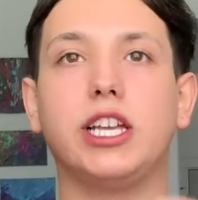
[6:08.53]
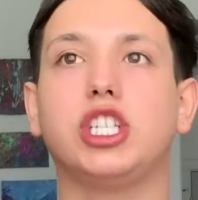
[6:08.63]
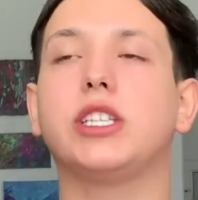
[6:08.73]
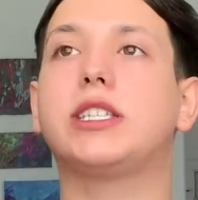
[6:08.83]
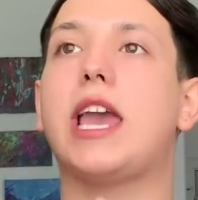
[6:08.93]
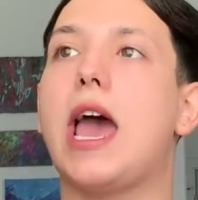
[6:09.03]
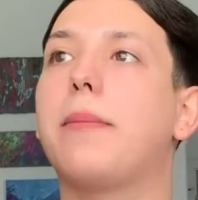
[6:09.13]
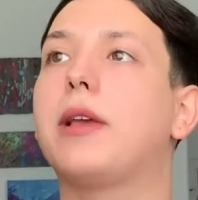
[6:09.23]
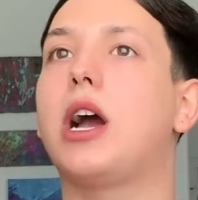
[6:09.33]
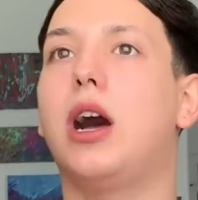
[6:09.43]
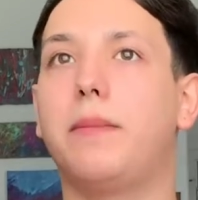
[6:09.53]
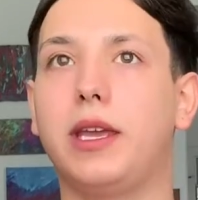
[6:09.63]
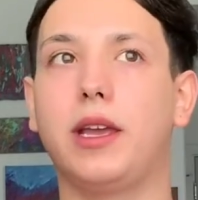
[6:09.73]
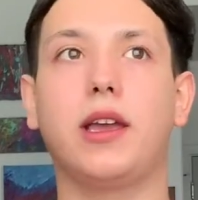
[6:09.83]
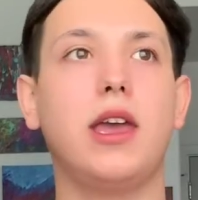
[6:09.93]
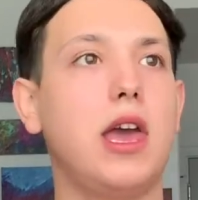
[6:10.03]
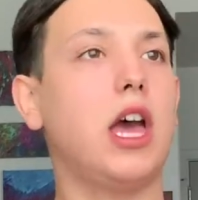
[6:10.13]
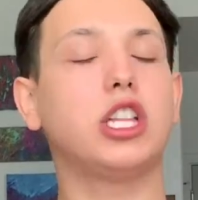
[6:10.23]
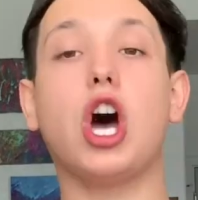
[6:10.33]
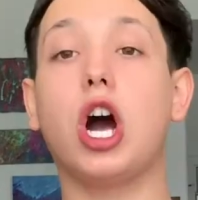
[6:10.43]
It just kept coming.
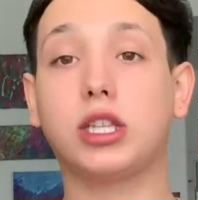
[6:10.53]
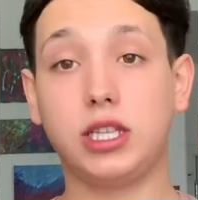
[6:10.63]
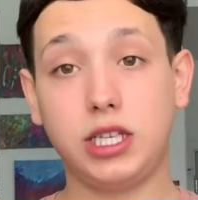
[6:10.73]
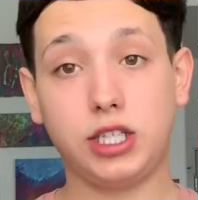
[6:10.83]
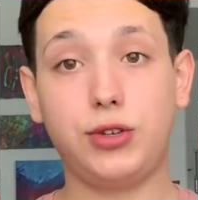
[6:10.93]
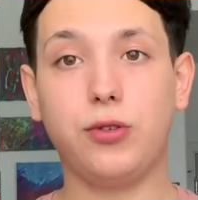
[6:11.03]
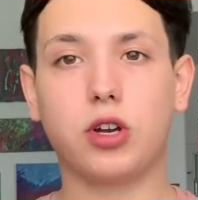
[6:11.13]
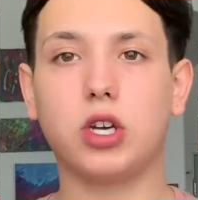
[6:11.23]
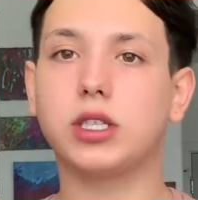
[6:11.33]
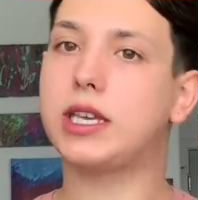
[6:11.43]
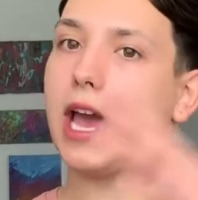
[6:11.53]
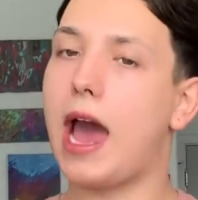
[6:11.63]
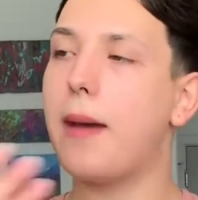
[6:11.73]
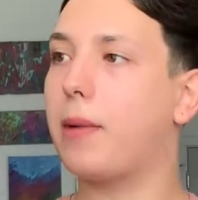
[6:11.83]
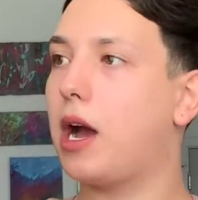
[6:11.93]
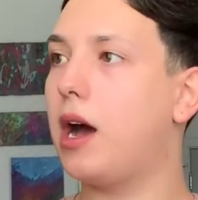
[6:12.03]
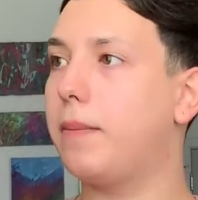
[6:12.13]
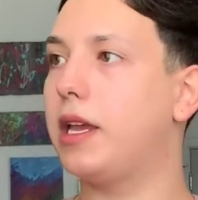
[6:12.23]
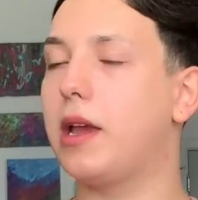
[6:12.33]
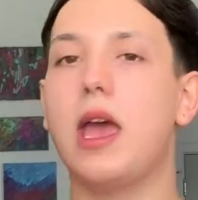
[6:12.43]
Talked to these two girls, kept
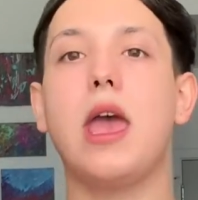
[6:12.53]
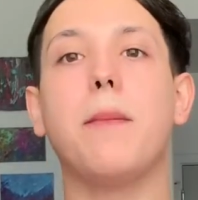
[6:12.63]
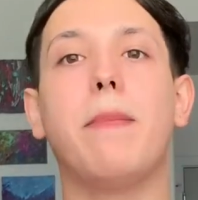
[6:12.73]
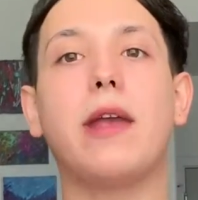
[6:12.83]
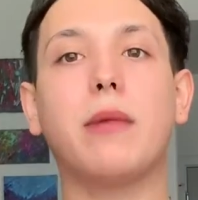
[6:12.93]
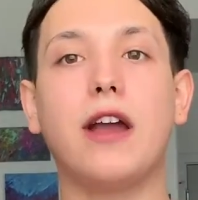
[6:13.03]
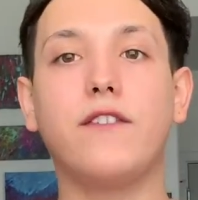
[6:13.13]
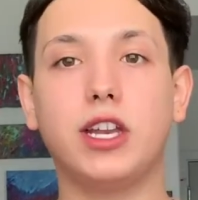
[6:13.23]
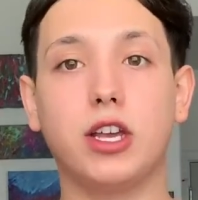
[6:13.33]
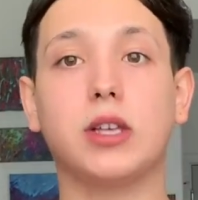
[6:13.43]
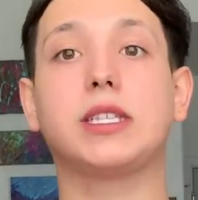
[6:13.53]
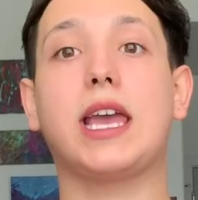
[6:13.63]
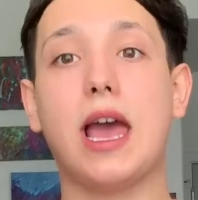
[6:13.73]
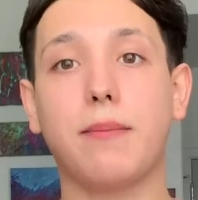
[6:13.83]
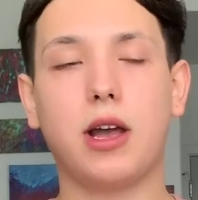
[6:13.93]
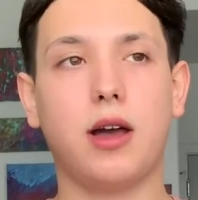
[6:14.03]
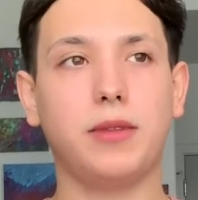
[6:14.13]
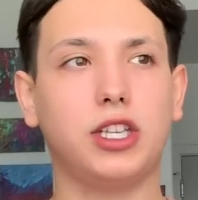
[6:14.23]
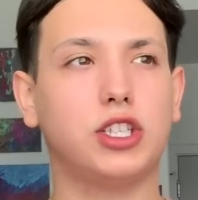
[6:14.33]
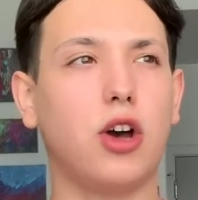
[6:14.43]
coming. Made my videos, kept
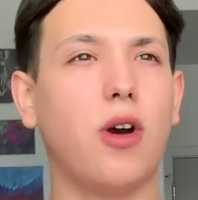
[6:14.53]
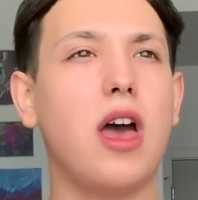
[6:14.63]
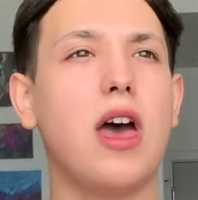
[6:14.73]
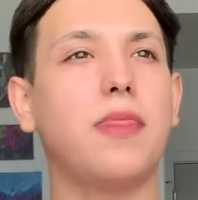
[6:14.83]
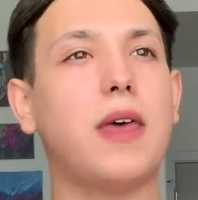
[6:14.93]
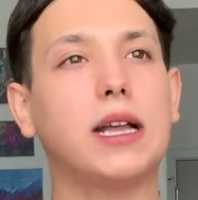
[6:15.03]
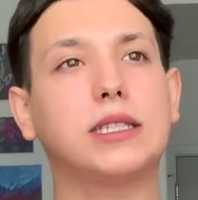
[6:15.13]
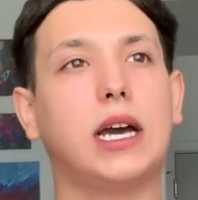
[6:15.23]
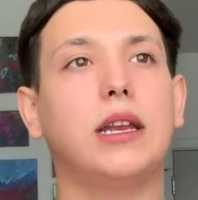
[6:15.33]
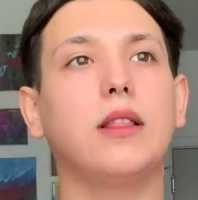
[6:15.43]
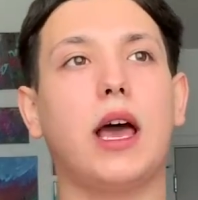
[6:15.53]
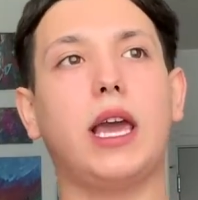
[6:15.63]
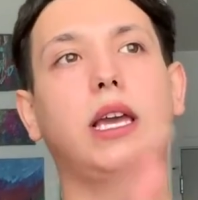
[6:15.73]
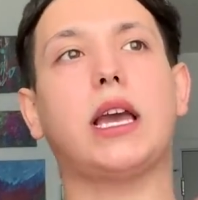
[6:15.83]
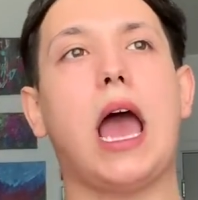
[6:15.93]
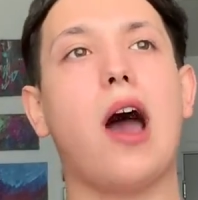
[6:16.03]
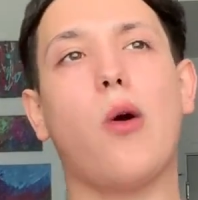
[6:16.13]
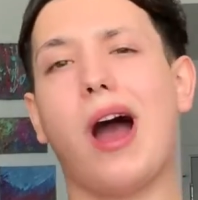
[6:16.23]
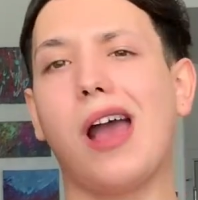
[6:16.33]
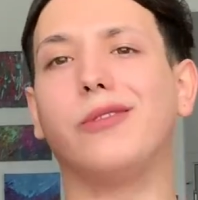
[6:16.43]
coming. So that's kind of like
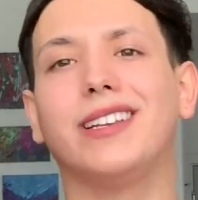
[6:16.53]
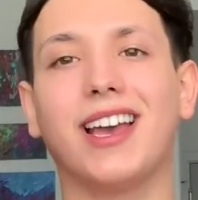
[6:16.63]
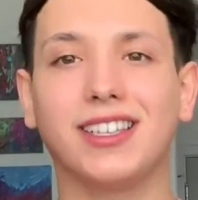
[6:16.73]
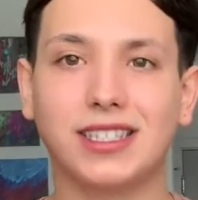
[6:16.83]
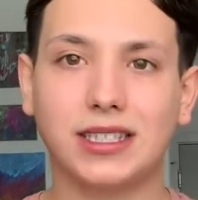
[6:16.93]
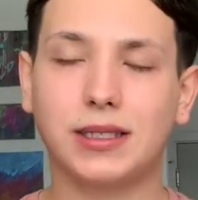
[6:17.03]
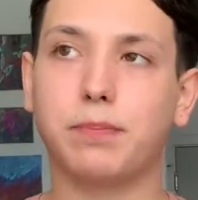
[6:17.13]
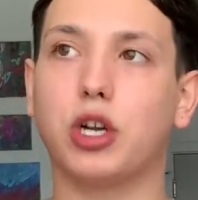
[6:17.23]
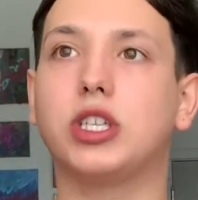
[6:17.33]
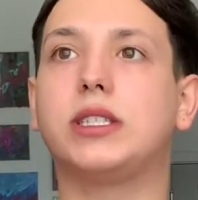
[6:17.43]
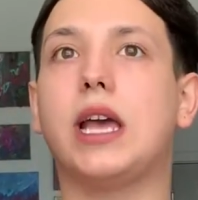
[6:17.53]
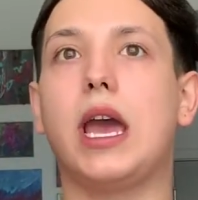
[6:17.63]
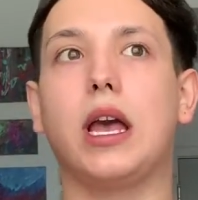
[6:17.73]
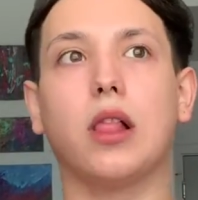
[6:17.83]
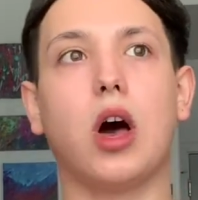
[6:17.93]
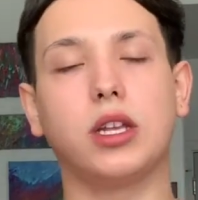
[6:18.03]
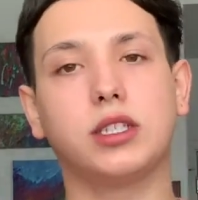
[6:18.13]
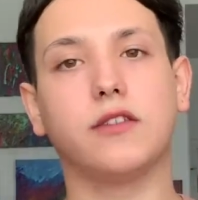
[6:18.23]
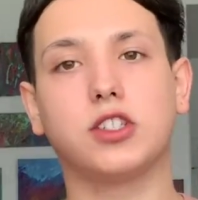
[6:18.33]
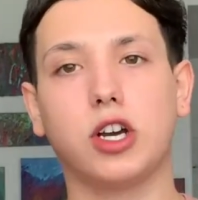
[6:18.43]
how I would guess, per se, a lot of
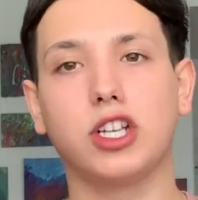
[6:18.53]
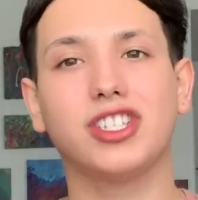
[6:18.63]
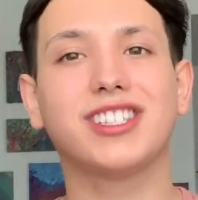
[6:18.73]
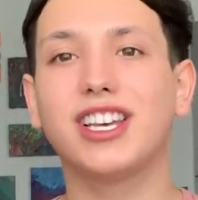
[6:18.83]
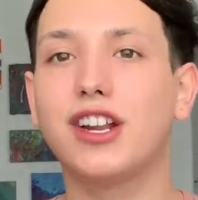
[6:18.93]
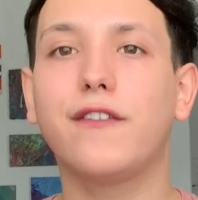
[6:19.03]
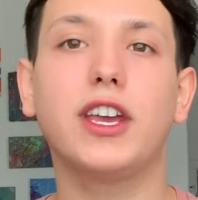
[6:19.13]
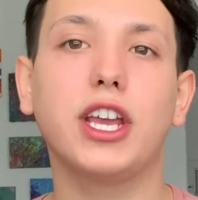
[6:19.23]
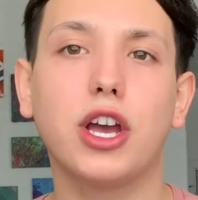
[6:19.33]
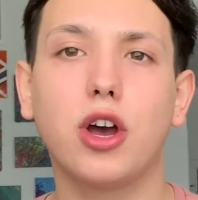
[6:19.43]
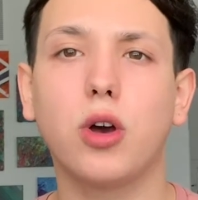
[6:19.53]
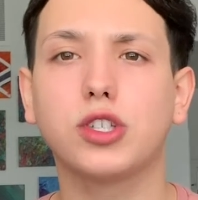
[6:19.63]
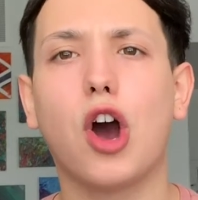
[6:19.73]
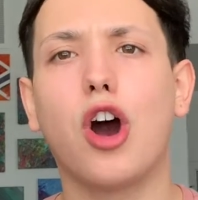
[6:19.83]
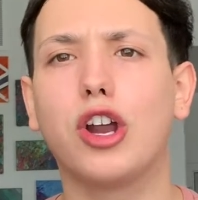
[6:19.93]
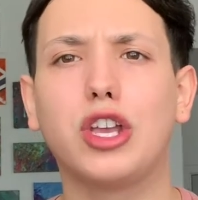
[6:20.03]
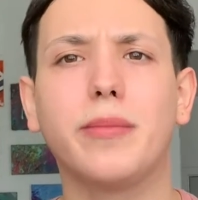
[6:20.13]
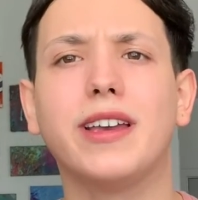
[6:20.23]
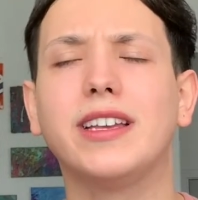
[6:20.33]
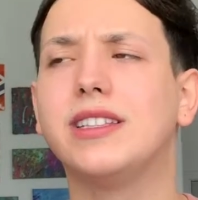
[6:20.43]
stuff started. Just little videos,
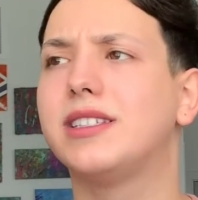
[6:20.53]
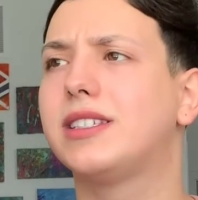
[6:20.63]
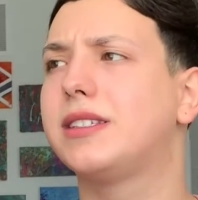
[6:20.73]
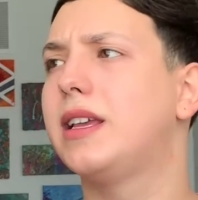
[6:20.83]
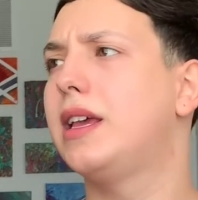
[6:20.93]
arguments.